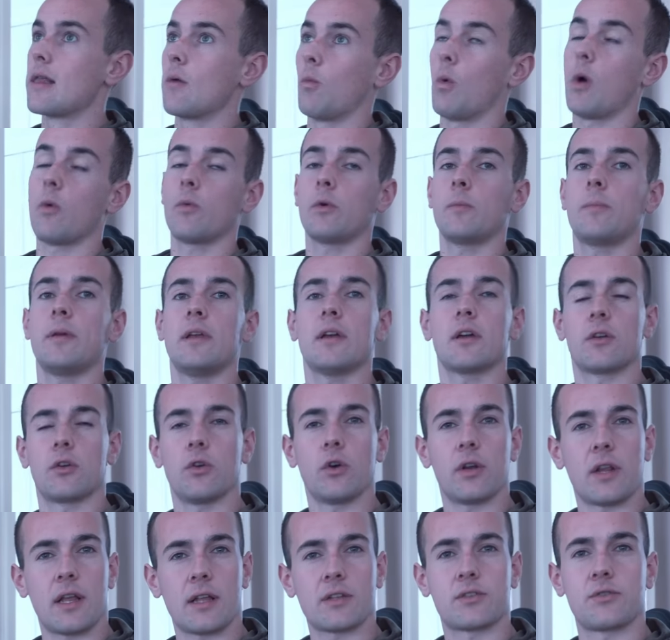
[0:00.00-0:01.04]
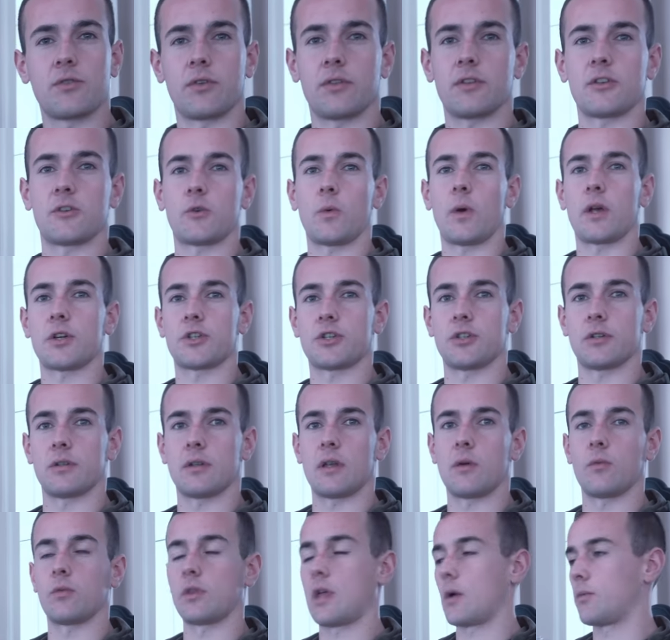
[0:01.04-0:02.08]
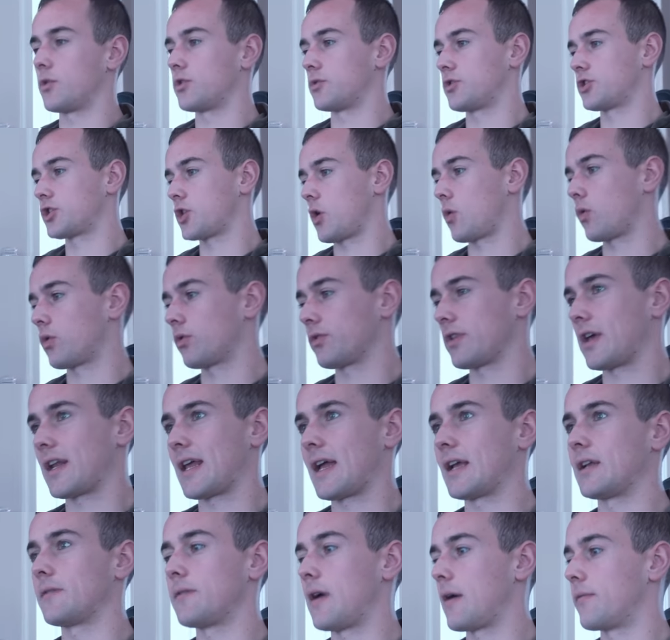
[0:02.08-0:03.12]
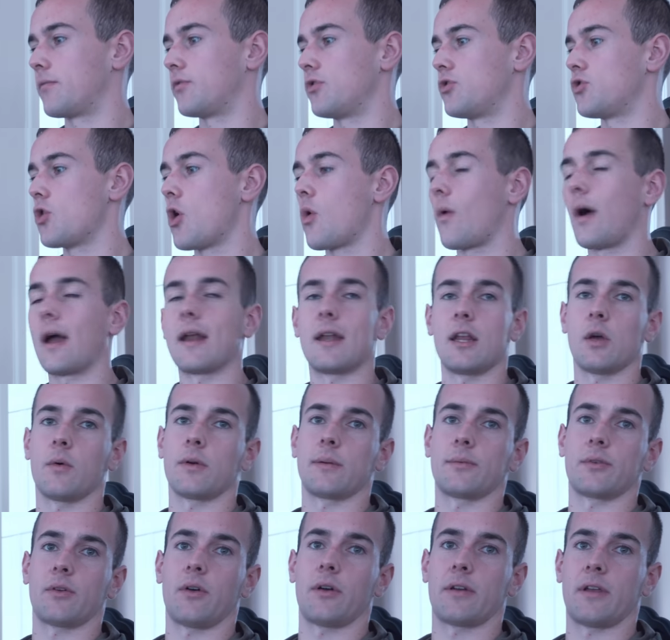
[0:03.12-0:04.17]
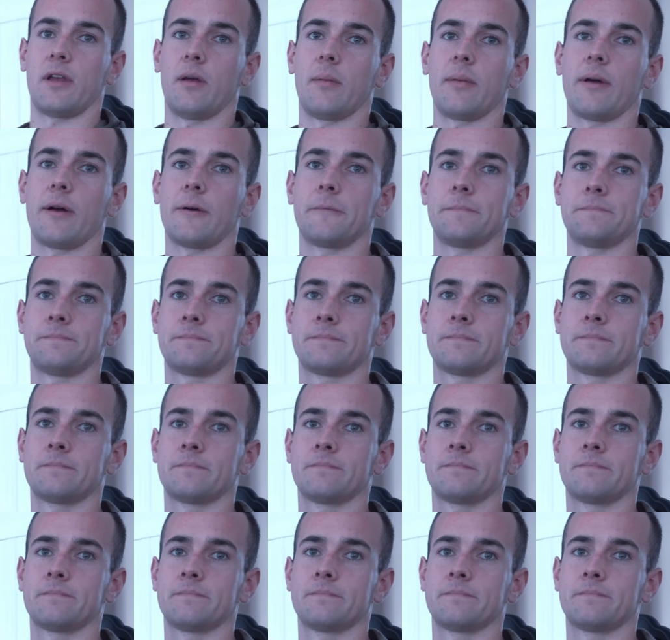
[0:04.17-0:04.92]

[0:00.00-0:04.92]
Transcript: What would be a good answer to this question that, that would show her that I have no idea what I'm talking about?